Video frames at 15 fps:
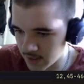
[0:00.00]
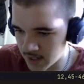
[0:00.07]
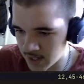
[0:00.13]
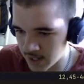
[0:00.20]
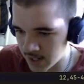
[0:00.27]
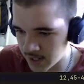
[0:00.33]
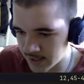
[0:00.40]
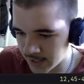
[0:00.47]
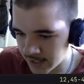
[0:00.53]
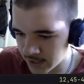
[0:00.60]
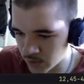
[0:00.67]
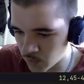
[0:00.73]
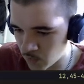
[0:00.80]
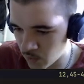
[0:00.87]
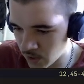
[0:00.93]
To get it to
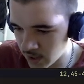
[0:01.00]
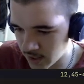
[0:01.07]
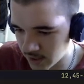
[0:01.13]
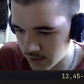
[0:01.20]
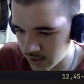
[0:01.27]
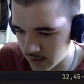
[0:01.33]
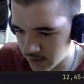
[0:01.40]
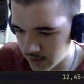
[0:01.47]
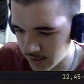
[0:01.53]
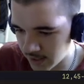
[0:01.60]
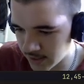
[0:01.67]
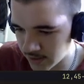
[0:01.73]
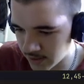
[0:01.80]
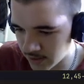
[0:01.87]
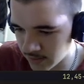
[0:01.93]
work, I need to
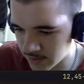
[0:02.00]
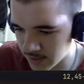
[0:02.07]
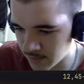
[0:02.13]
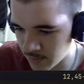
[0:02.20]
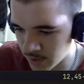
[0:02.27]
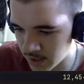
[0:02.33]
go somewhere.